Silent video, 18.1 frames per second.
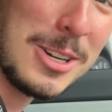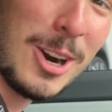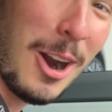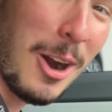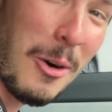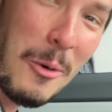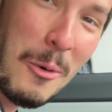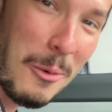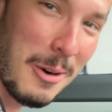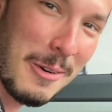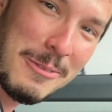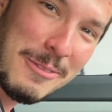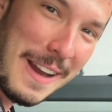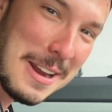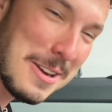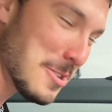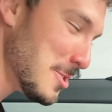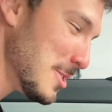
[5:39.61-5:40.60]
car or a
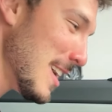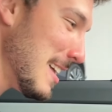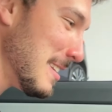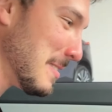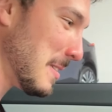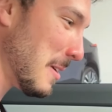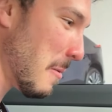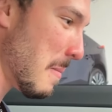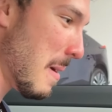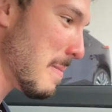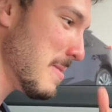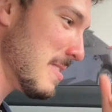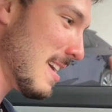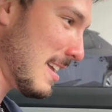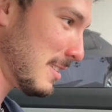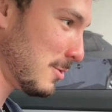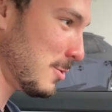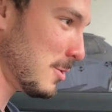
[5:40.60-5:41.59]
fighter jet, so maybe
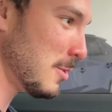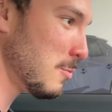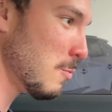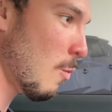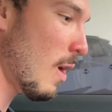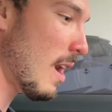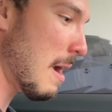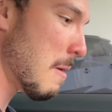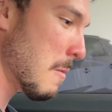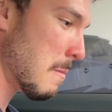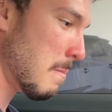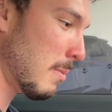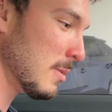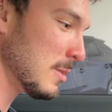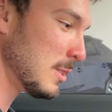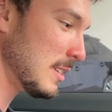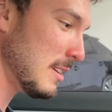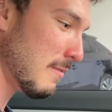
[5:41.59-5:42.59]
that's just what I would
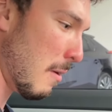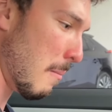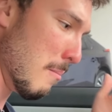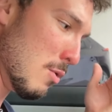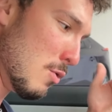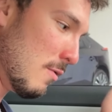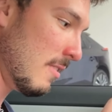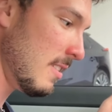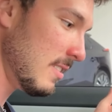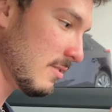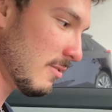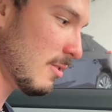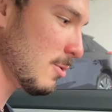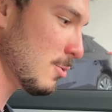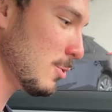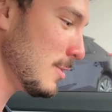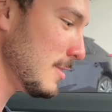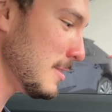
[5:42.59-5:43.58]
perceive a movie's
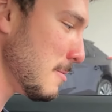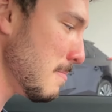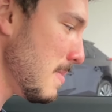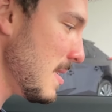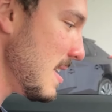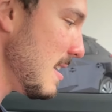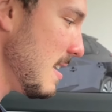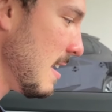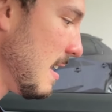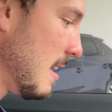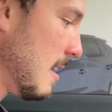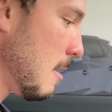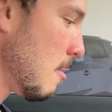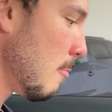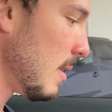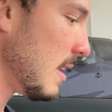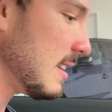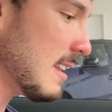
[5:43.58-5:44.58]
version to be,
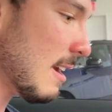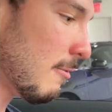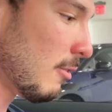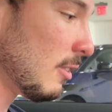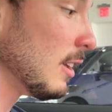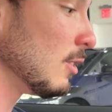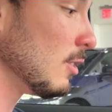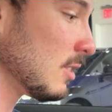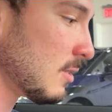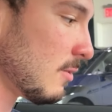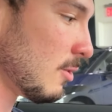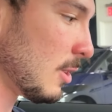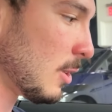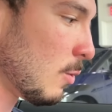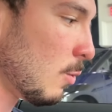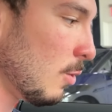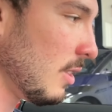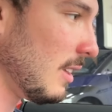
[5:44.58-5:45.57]
but it definitely looks very
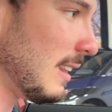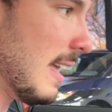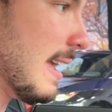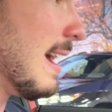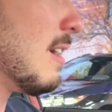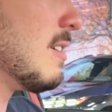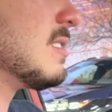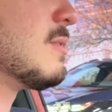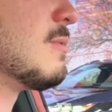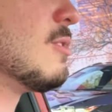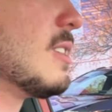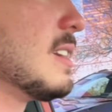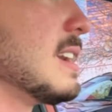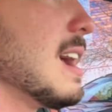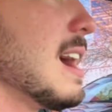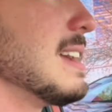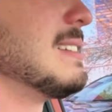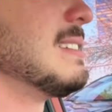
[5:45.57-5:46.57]
cool. The layout is very
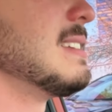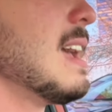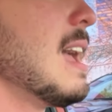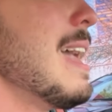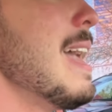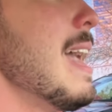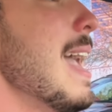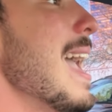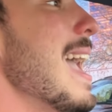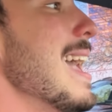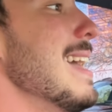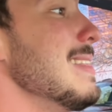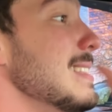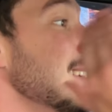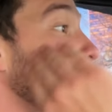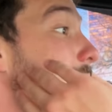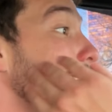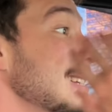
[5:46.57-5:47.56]
nice, and
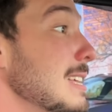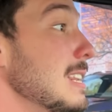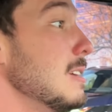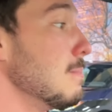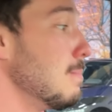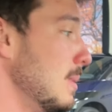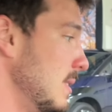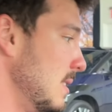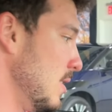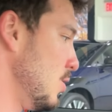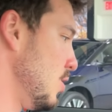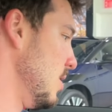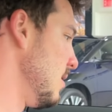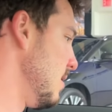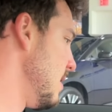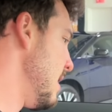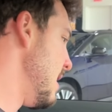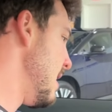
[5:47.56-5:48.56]
this seating position